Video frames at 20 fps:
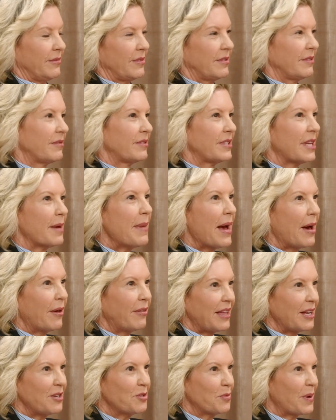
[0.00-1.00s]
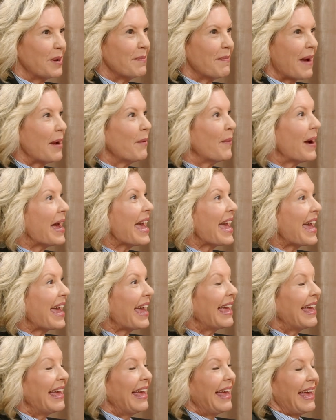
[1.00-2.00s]
Somehow things went my way,
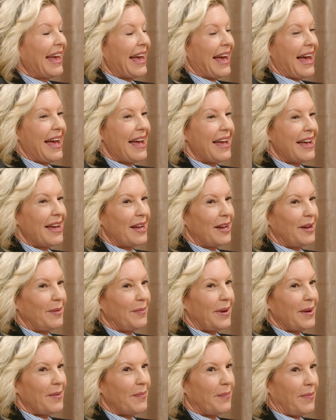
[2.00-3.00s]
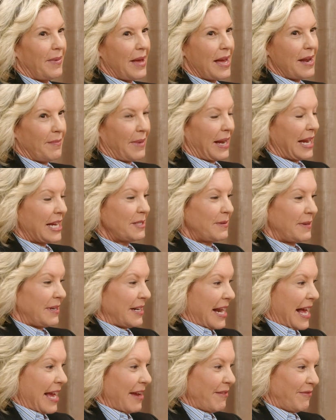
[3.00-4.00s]
um, and my husband
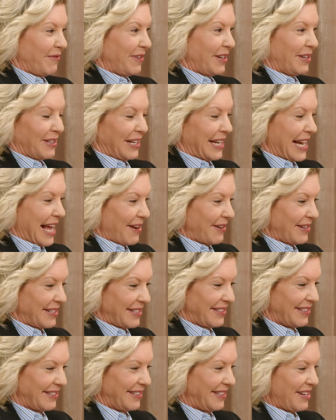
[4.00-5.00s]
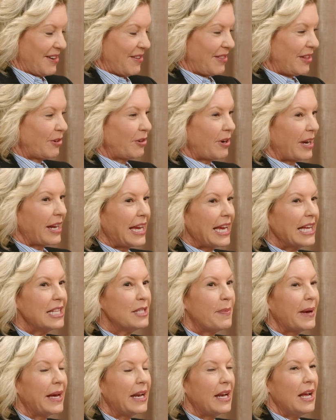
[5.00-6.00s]
and I figured it out, and, they're great kids,
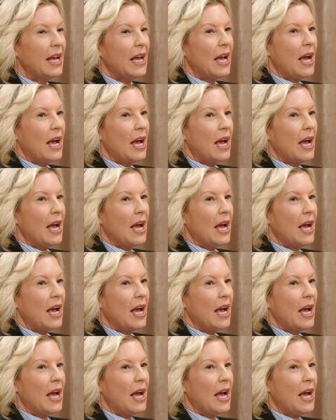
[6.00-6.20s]
but